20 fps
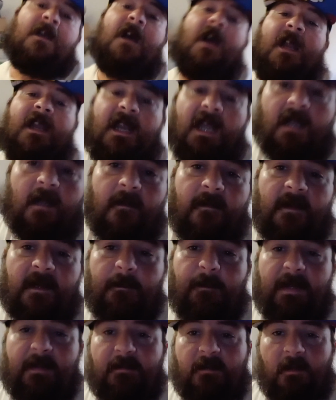Another thing
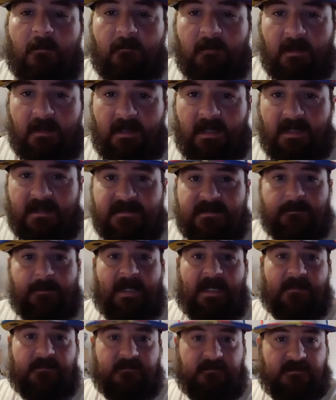people don't realize
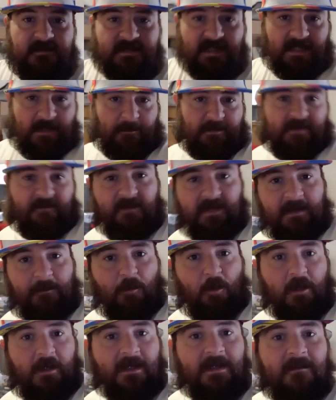about setting up at the flea
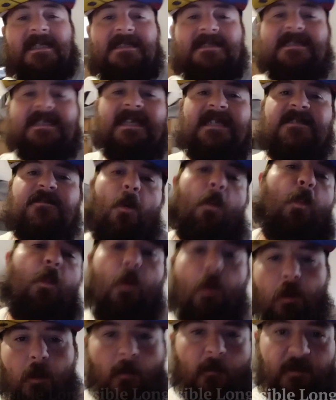market is it's a
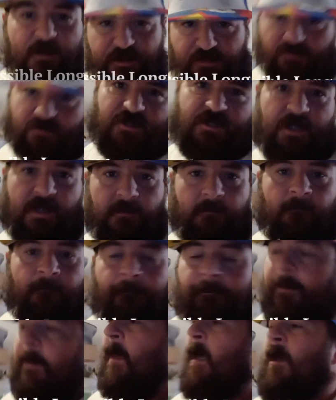war of attrition.
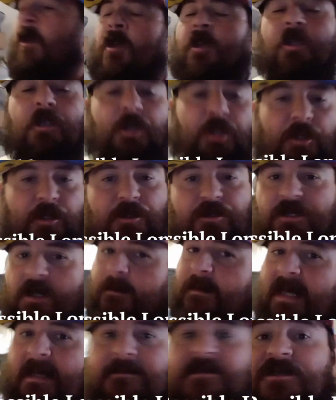
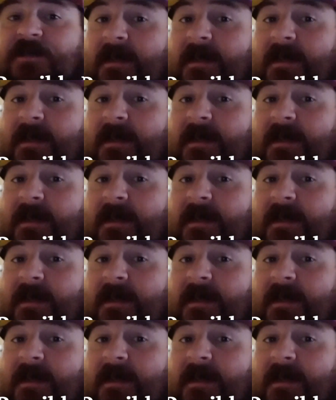Sometimes you